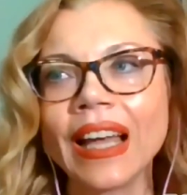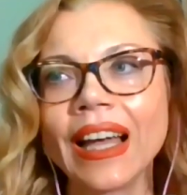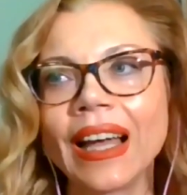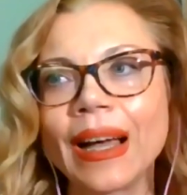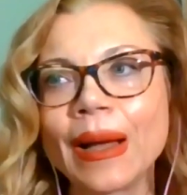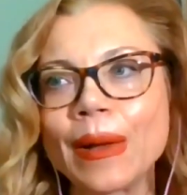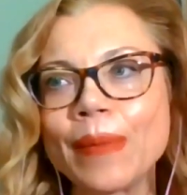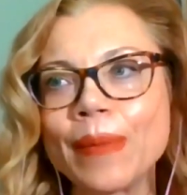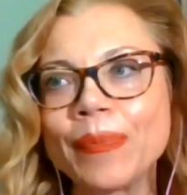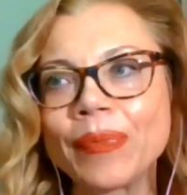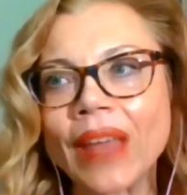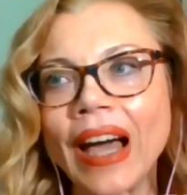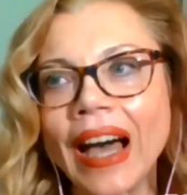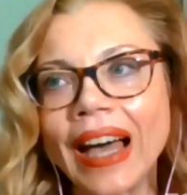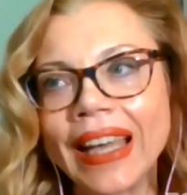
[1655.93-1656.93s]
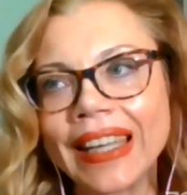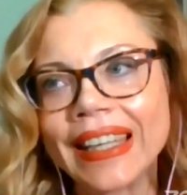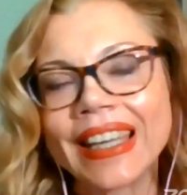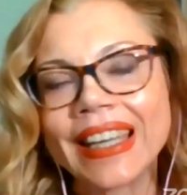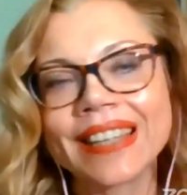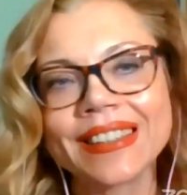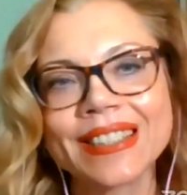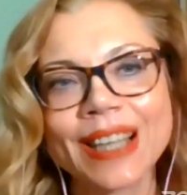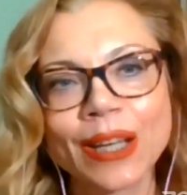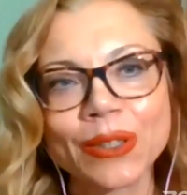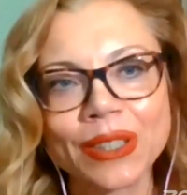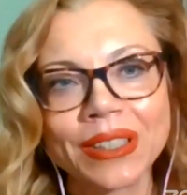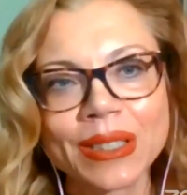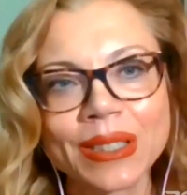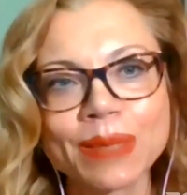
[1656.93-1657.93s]
I carried
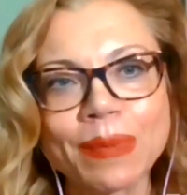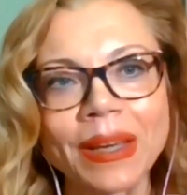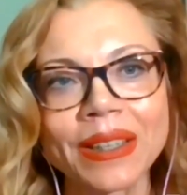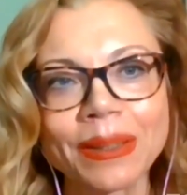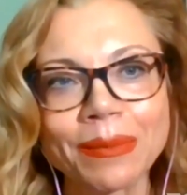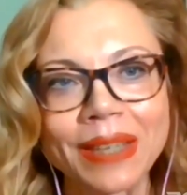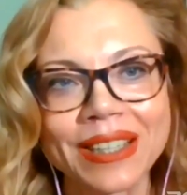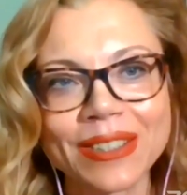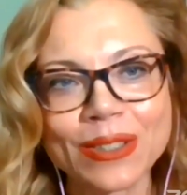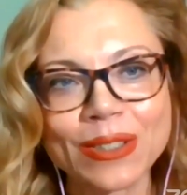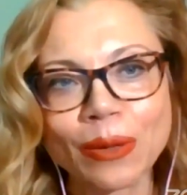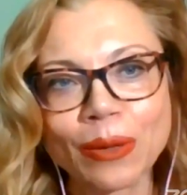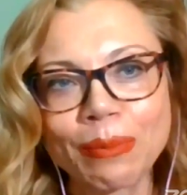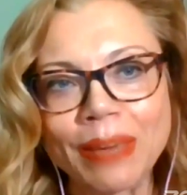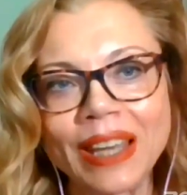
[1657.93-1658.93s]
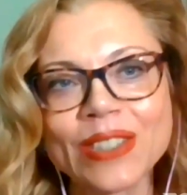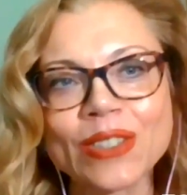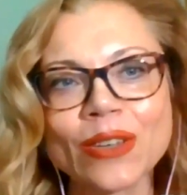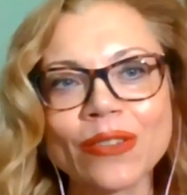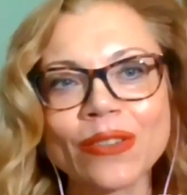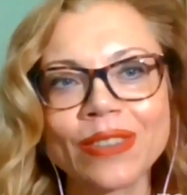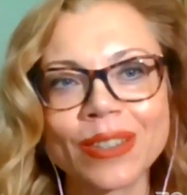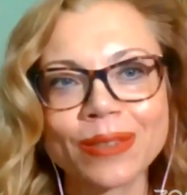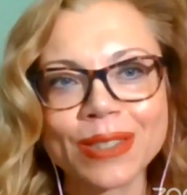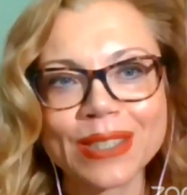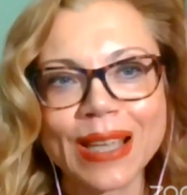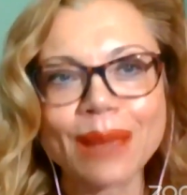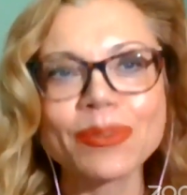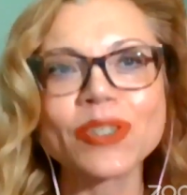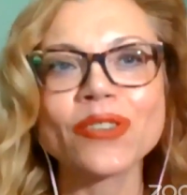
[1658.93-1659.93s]
out an experiment, so based on the
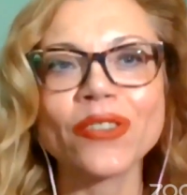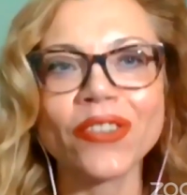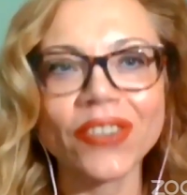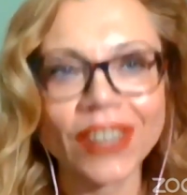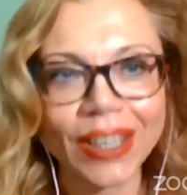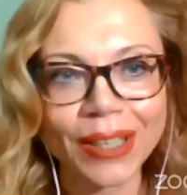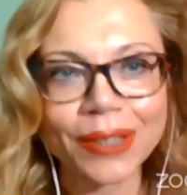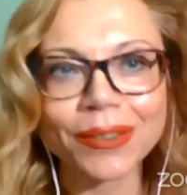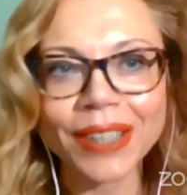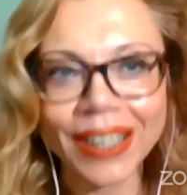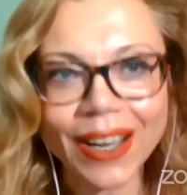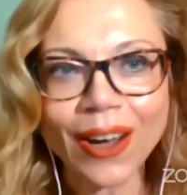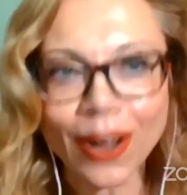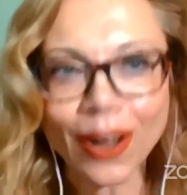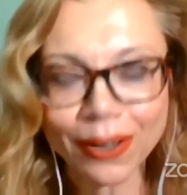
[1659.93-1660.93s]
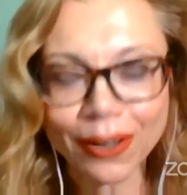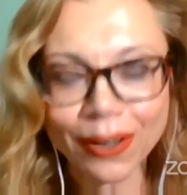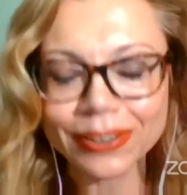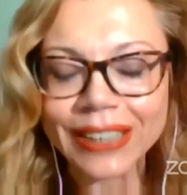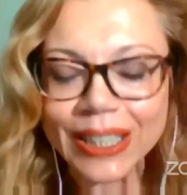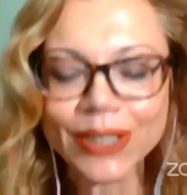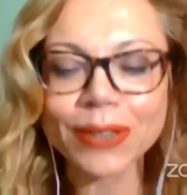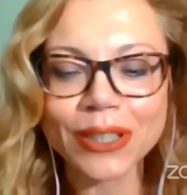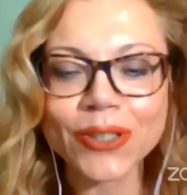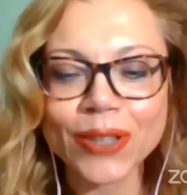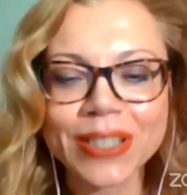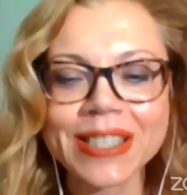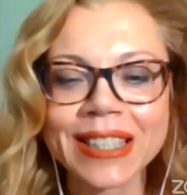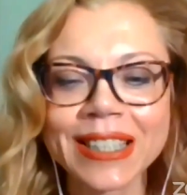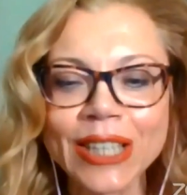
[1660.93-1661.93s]
reception theory of literary
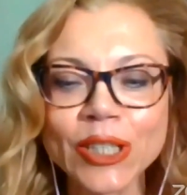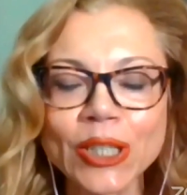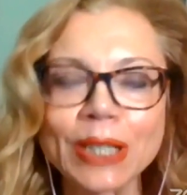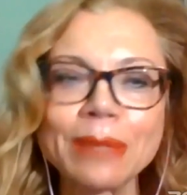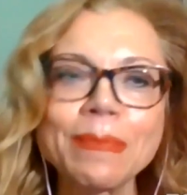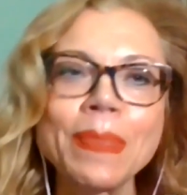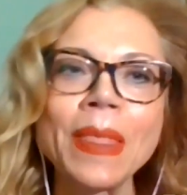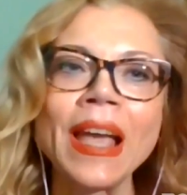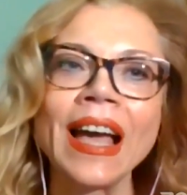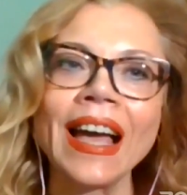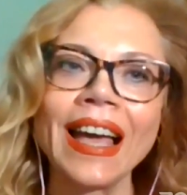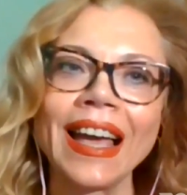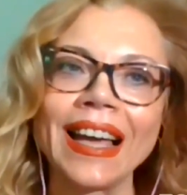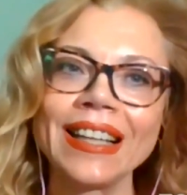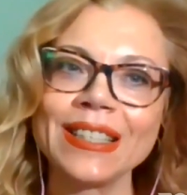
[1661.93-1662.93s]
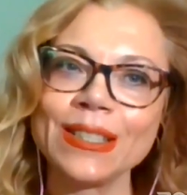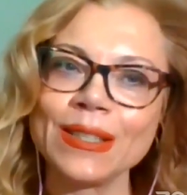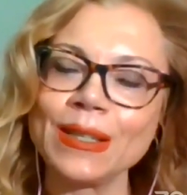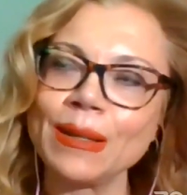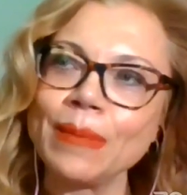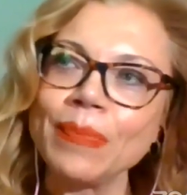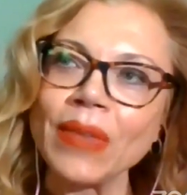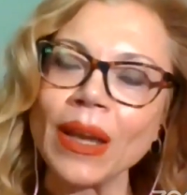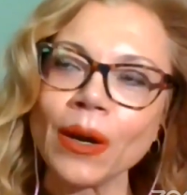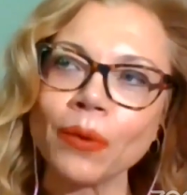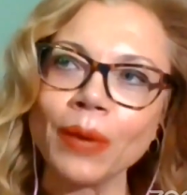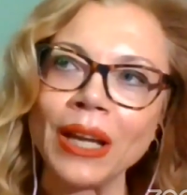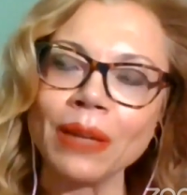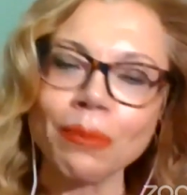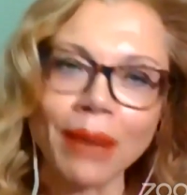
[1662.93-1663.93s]
translation. And
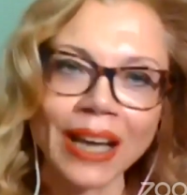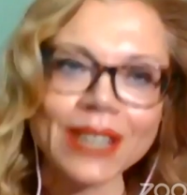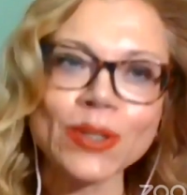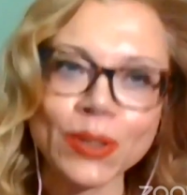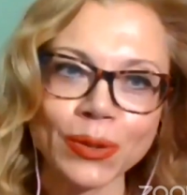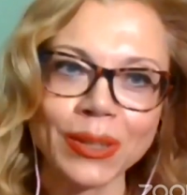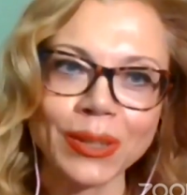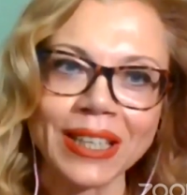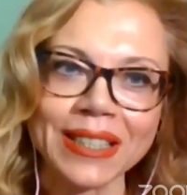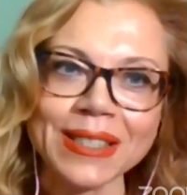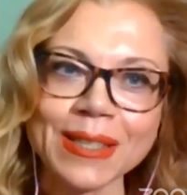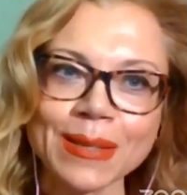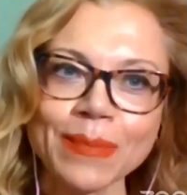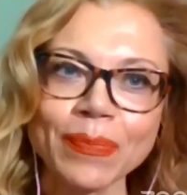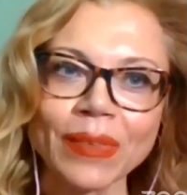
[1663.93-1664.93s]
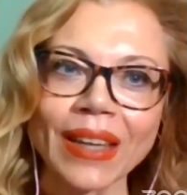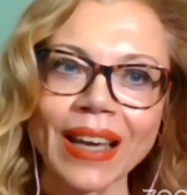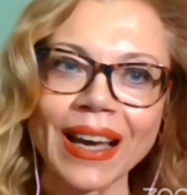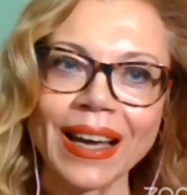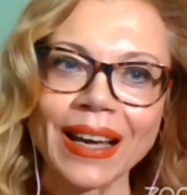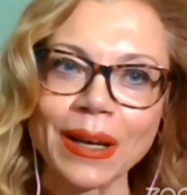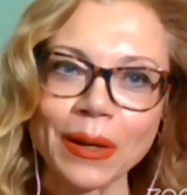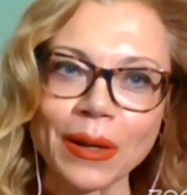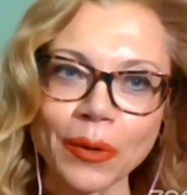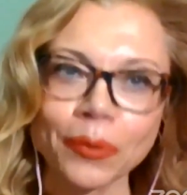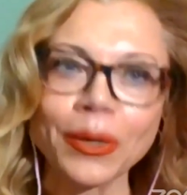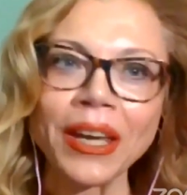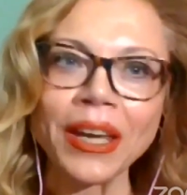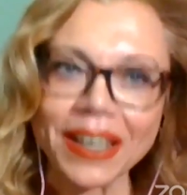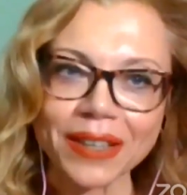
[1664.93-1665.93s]
when my students
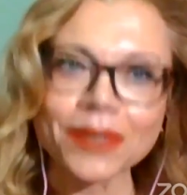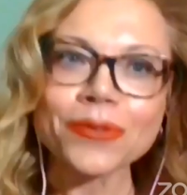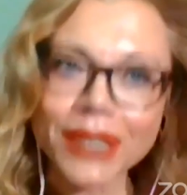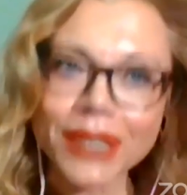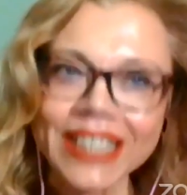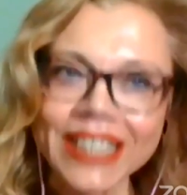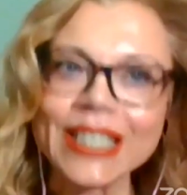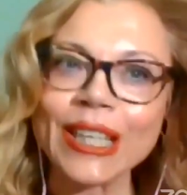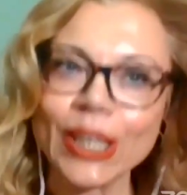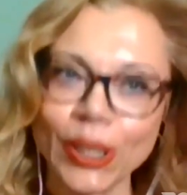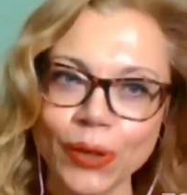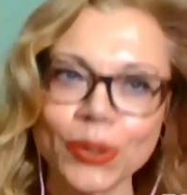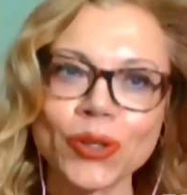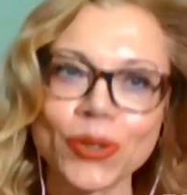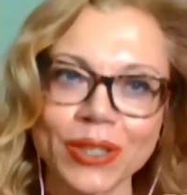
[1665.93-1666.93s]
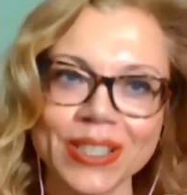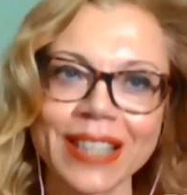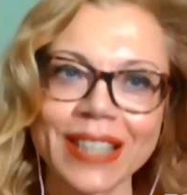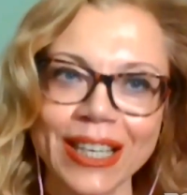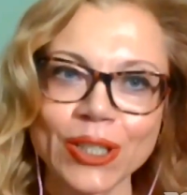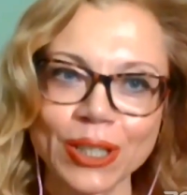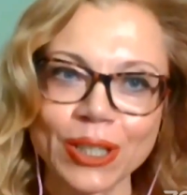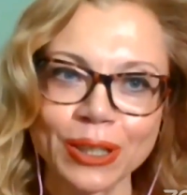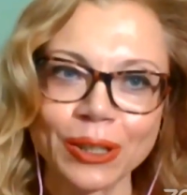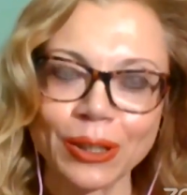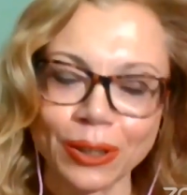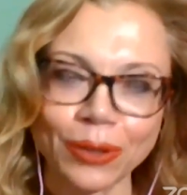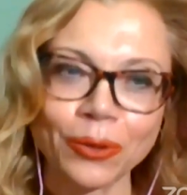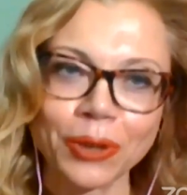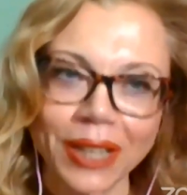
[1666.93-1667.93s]
were reading your translation,
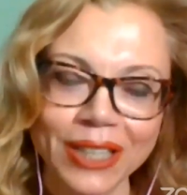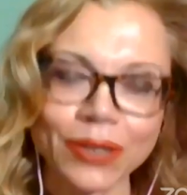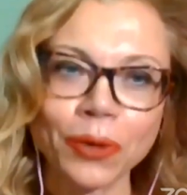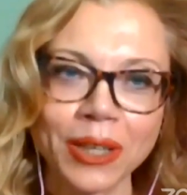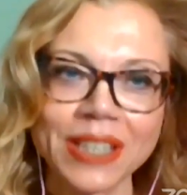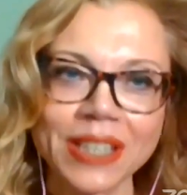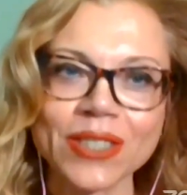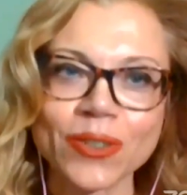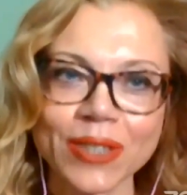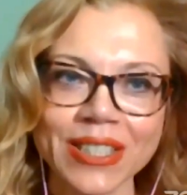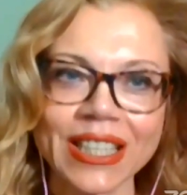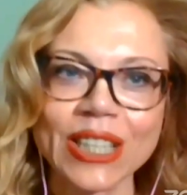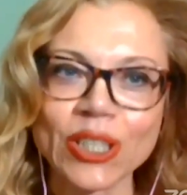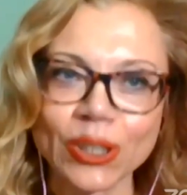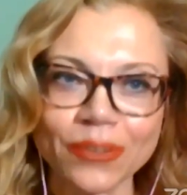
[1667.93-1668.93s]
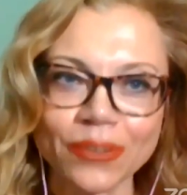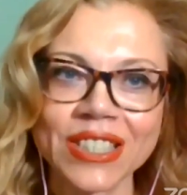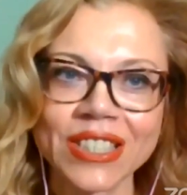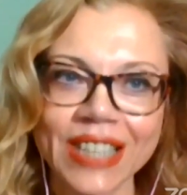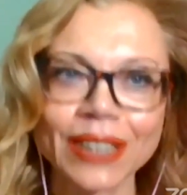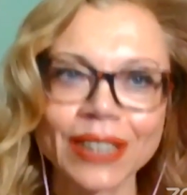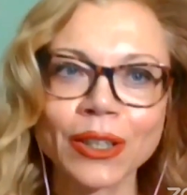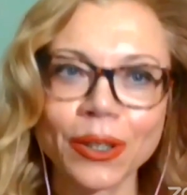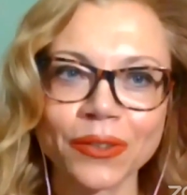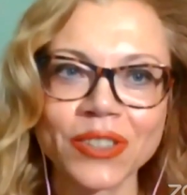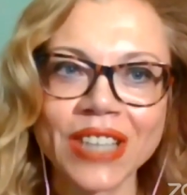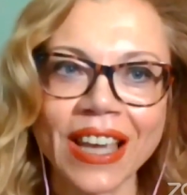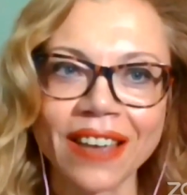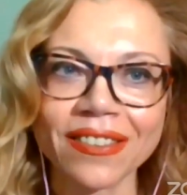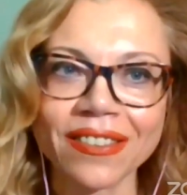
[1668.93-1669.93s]
your and Ole's translation of The Tango of
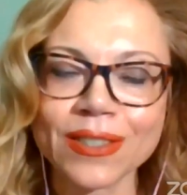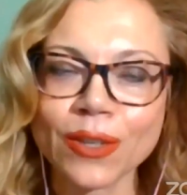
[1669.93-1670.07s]
Death.